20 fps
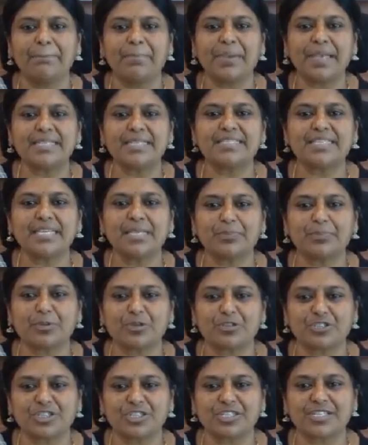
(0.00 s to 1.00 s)
Basic
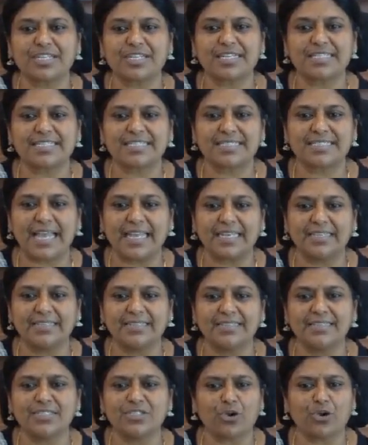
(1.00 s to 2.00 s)
procedural
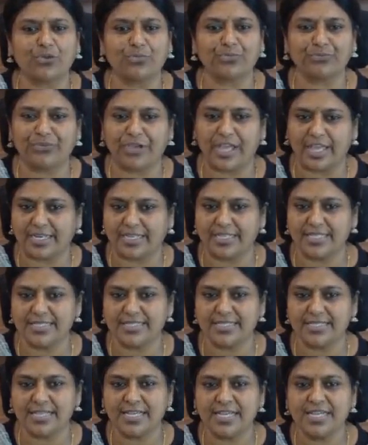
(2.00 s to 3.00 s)
standards of
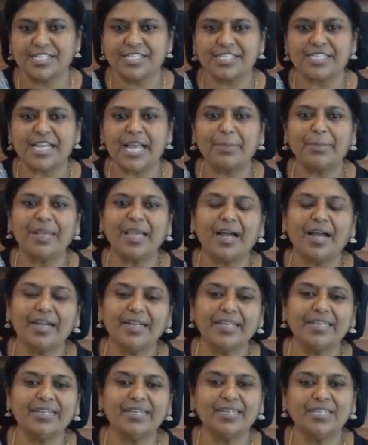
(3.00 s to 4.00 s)
fairness shall be
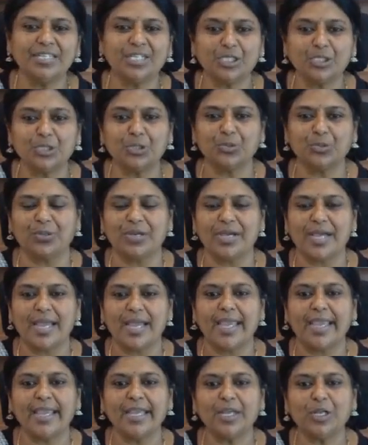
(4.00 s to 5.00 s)
adhered
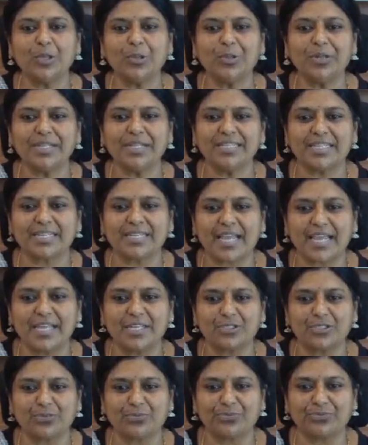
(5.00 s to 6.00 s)
to, including the
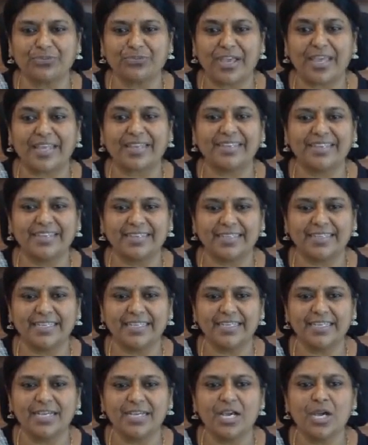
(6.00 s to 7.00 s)
right of fair
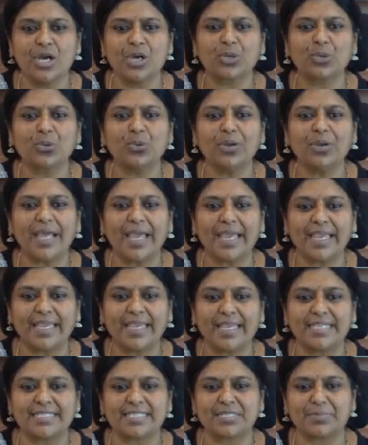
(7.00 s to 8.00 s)
hearing, rule
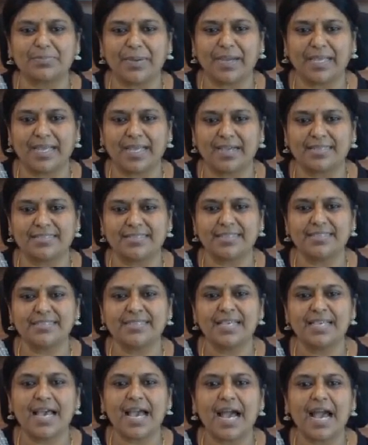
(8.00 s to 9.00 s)
against
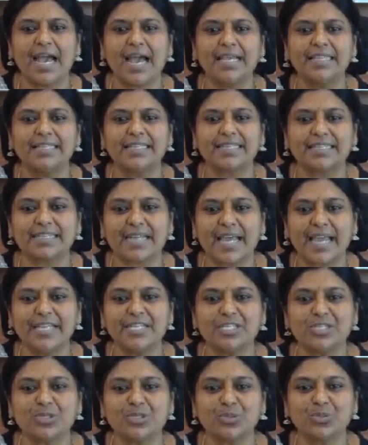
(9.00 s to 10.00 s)
biases, and the
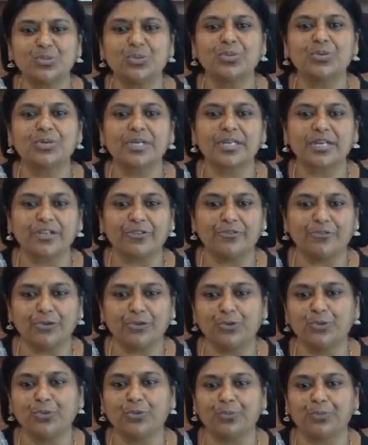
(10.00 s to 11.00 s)
right to
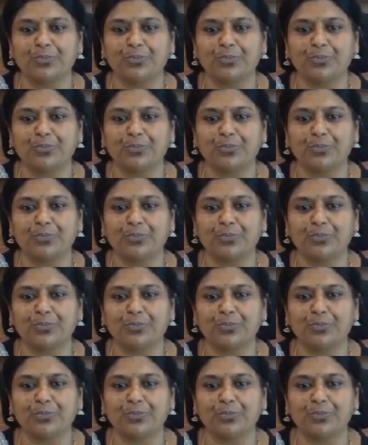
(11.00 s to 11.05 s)
review